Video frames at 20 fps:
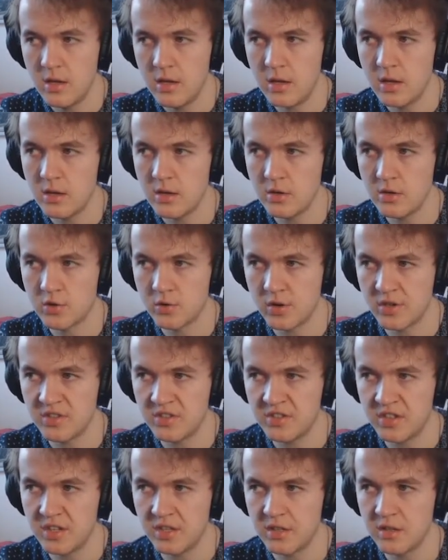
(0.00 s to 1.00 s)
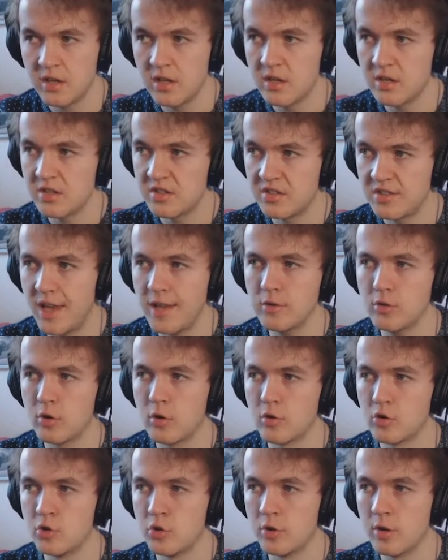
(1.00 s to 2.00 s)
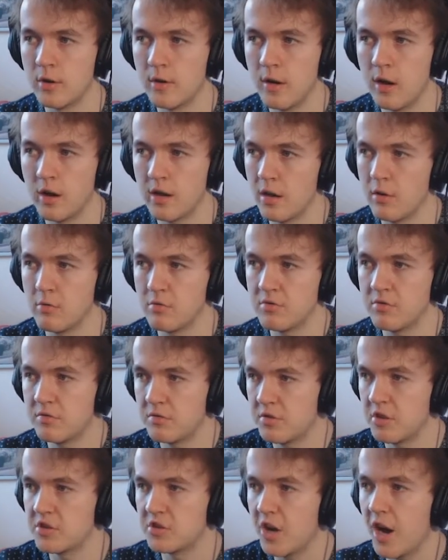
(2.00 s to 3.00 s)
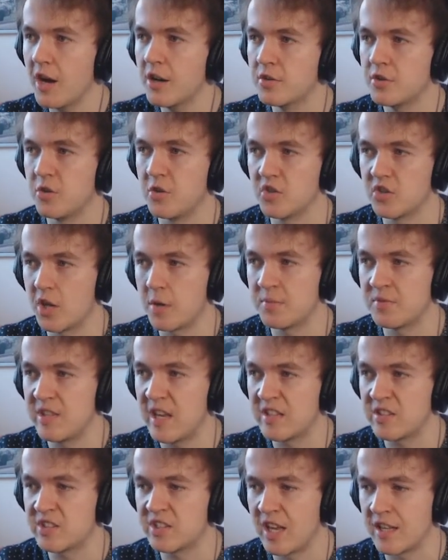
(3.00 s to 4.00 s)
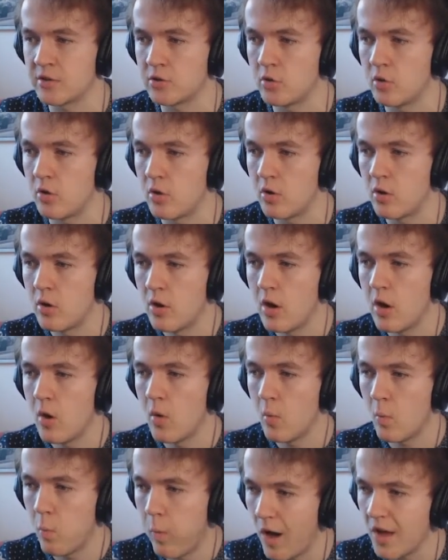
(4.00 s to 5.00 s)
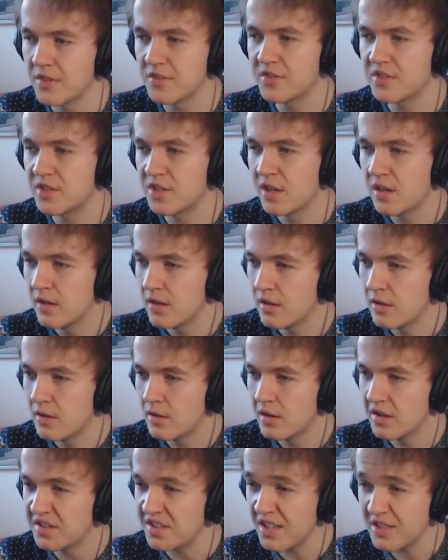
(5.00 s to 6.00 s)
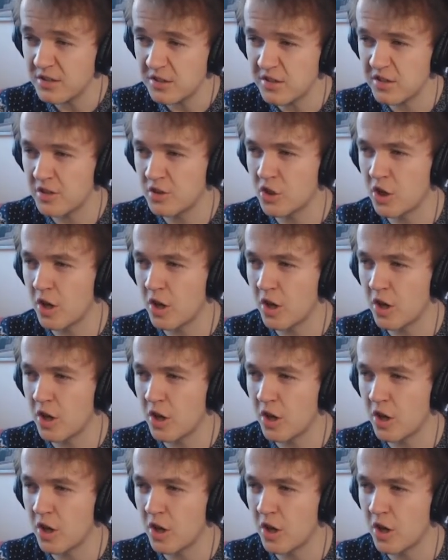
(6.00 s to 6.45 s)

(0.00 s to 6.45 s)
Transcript: Interesting. Santor drew... Okay, the dinosaurs upset Santor. Once. Is that just a